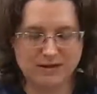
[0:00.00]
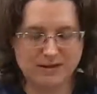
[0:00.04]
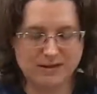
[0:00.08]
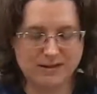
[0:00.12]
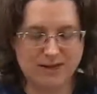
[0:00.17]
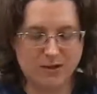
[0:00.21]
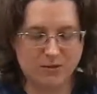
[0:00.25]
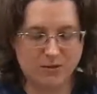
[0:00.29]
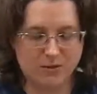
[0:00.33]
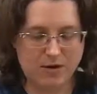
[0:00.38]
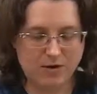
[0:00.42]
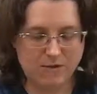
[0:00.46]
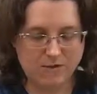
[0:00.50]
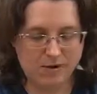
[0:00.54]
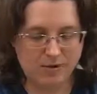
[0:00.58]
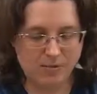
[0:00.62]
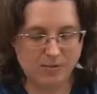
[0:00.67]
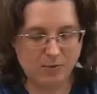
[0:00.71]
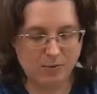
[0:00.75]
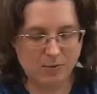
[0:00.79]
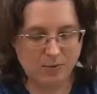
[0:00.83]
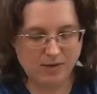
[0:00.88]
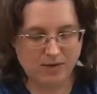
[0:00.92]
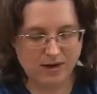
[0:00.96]
So I'm going
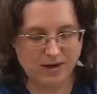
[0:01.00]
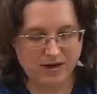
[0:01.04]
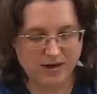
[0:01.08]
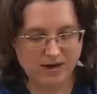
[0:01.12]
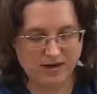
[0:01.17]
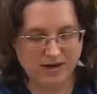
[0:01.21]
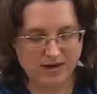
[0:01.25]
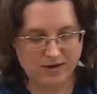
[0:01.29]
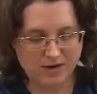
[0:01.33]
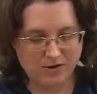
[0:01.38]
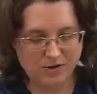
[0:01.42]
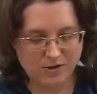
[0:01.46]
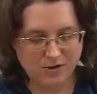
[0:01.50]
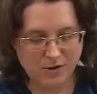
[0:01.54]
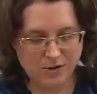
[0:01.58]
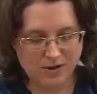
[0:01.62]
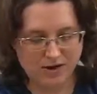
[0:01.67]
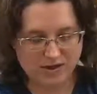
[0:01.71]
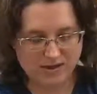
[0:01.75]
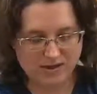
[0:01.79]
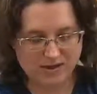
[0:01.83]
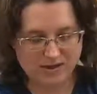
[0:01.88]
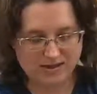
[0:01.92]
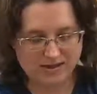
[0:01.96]
to pour that in here so I
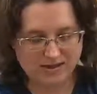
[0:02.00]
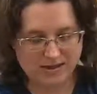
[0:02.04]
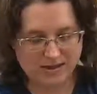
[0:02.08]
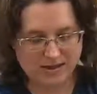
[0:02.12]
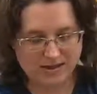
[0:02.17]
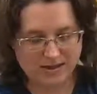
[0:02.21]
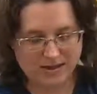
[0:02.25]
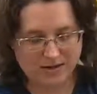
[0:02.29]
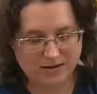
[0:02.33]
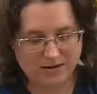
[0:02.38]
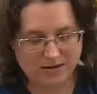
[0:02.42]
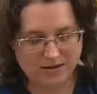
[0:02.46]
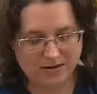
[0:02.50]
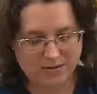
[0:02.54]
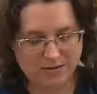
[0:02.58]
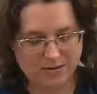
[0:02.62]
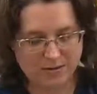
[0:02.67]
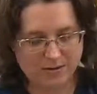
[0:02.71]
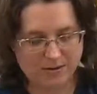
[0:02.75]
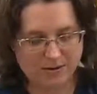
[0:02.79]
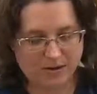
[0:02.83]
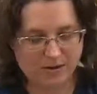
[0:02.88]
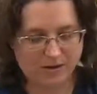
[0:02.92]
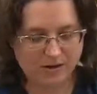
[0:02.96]
can suck it out a little
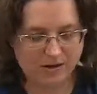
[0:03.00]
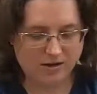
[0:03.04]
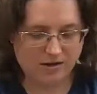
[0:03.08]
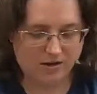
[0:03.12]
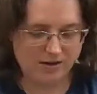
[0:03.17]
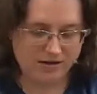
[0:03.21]
bit better.